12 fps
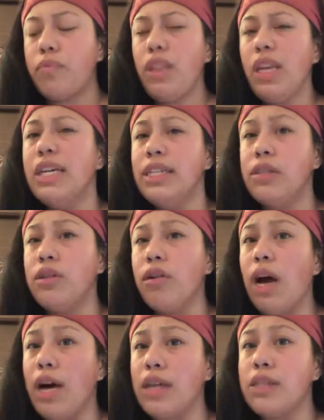He still
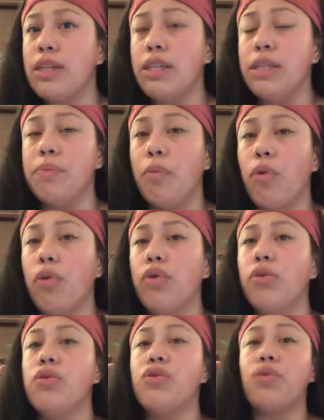has his
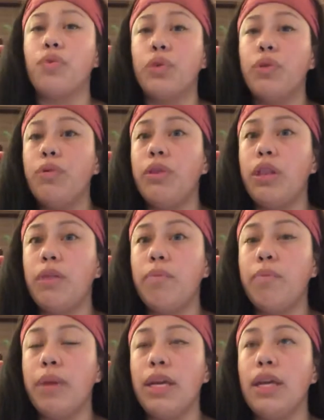morals through
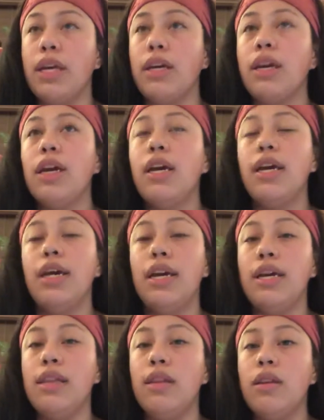being
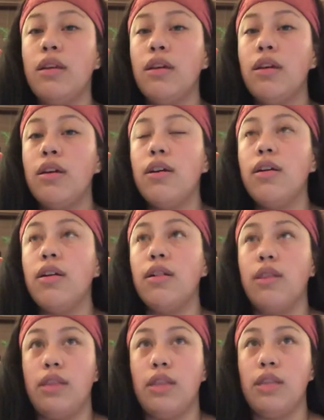in
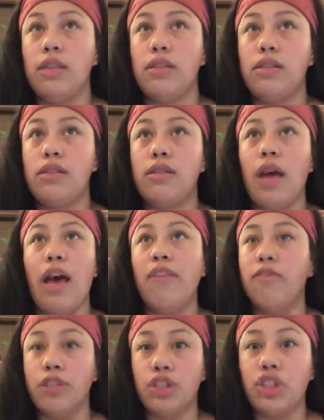this
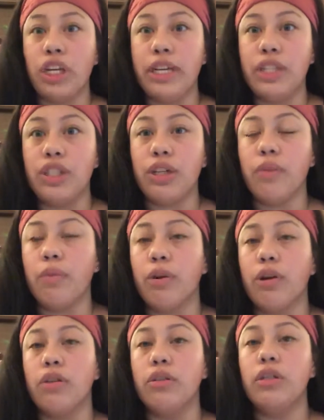ever-changing
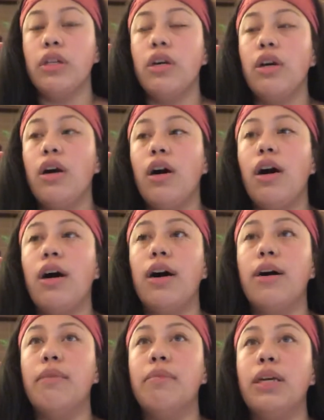world.
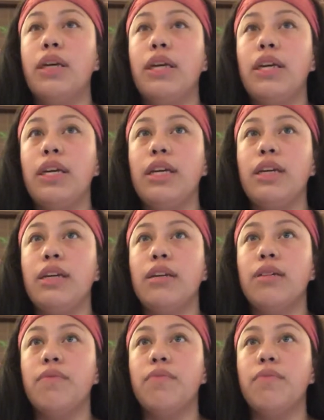He